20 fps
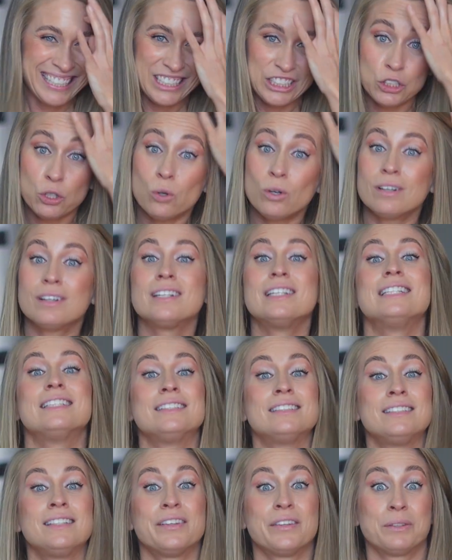you're
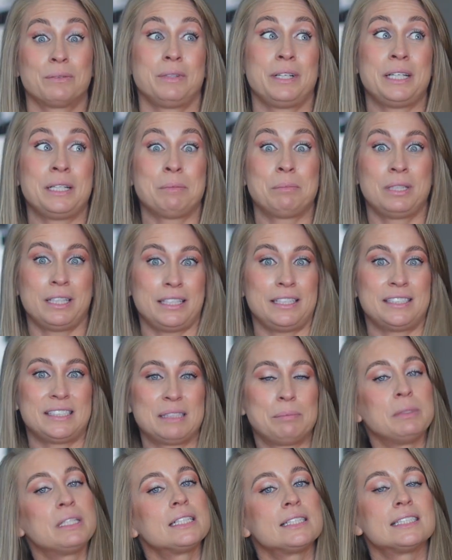in the right
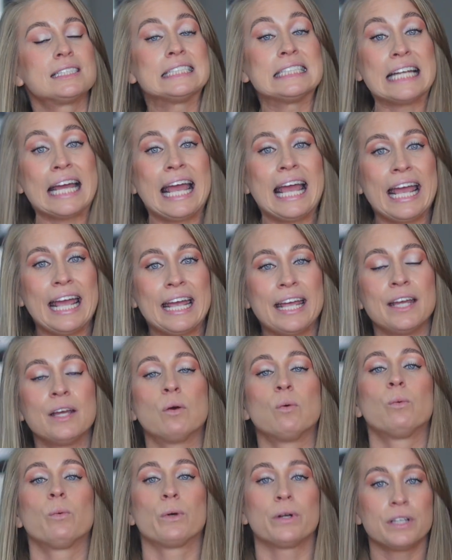place because today
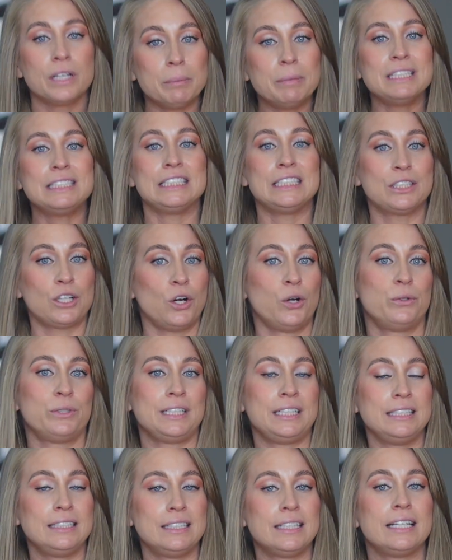we're going to be
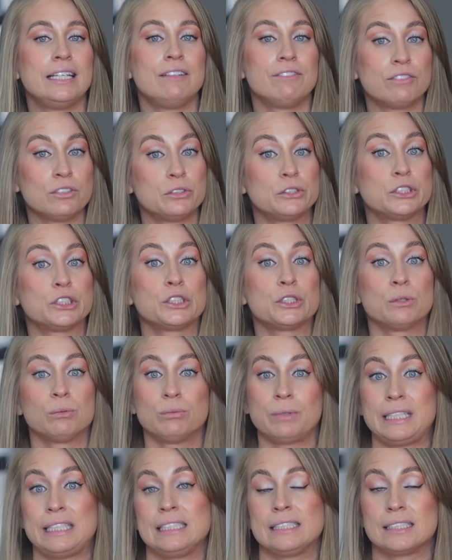decoding influencer
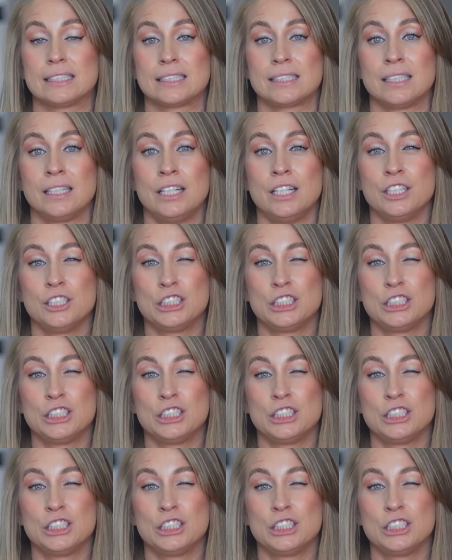rates